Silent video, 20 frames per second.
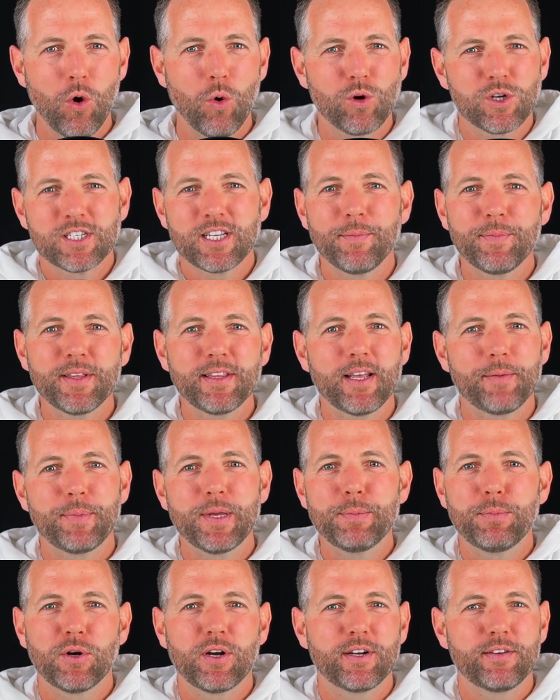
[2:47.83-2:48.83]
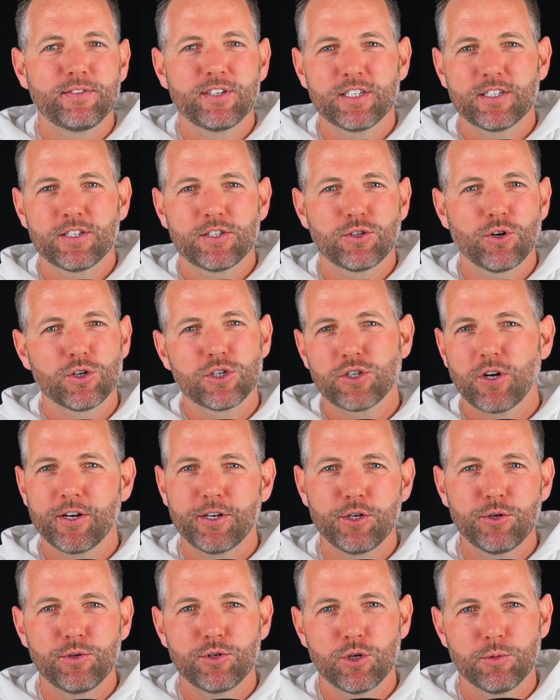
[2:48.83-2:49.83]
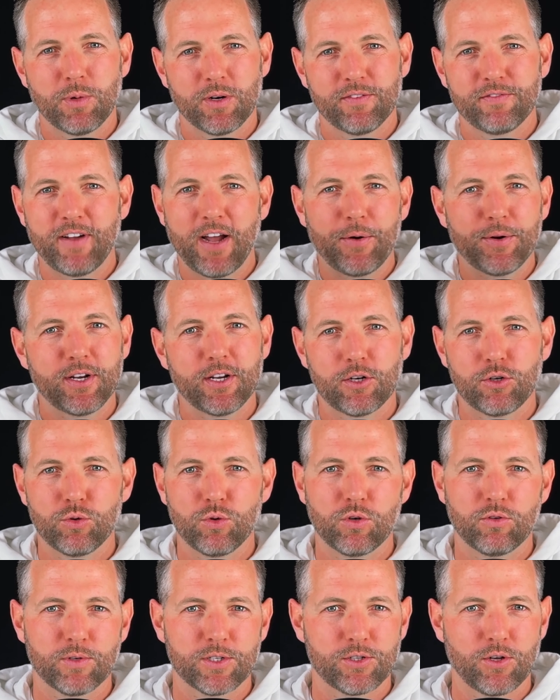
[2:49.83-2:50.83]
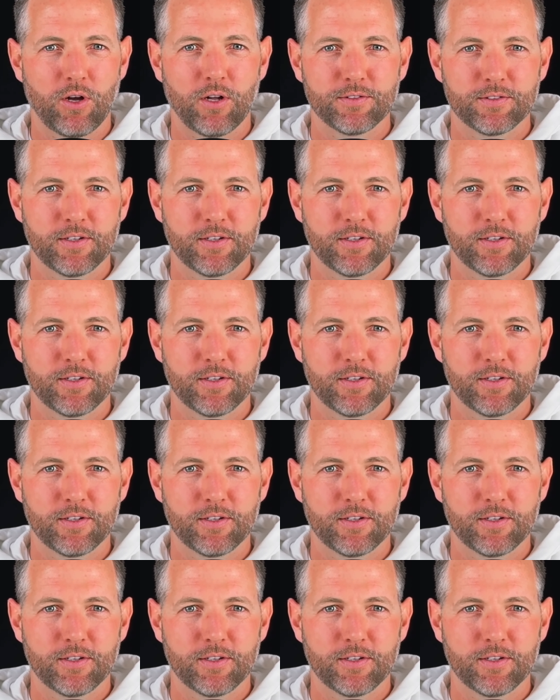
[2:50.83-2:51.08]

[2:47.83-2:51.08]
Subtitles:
or something that people could have just searched on YouTube or found in a Google result.